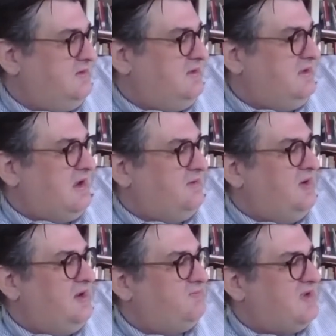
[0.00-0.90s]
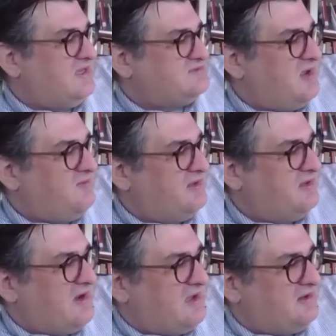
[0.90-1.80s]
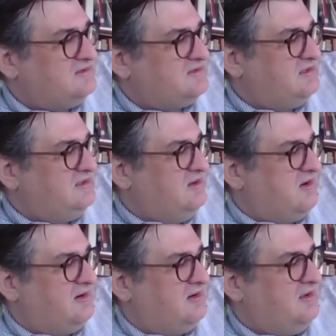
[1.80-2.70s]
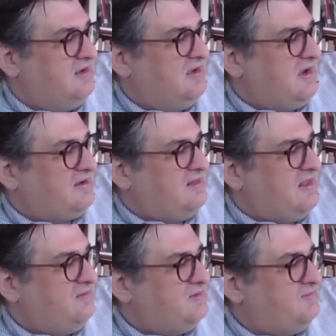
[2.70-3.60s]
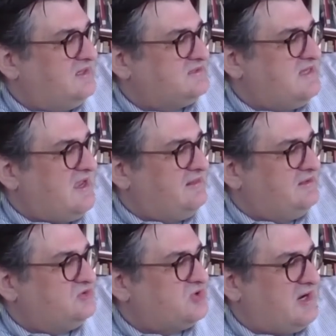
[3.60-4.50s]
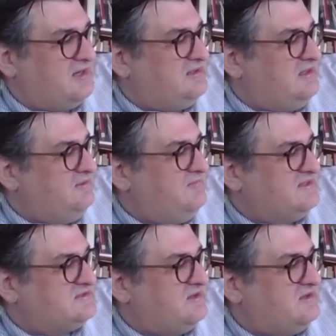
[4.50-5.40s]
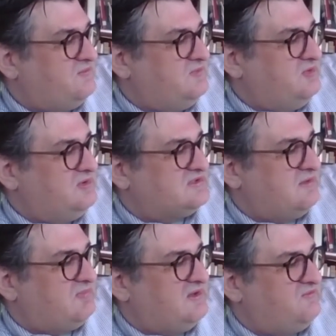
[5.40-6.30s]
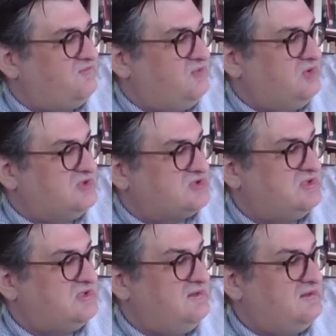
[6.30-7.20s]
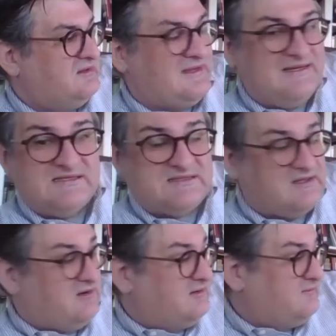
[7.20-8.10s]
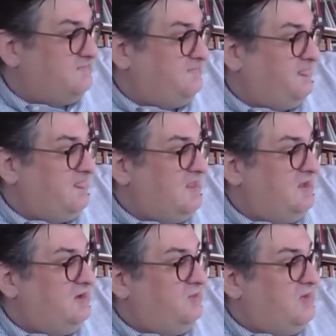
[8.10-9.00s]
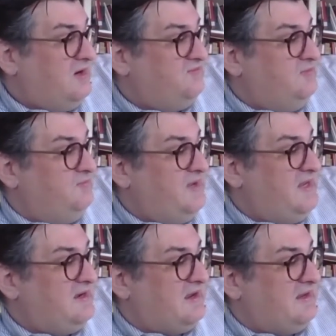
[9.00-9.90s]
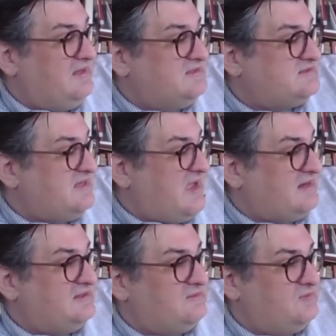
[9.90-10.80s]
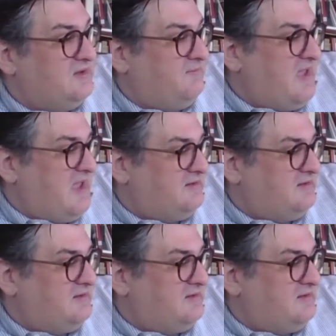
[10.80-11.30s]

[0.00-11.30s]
I ran past my mother out into the yard. I climbed up next to Ellen, trying to keep myself from doing something foolish, like kissing her. Where have you been? I hissed, acting real mad.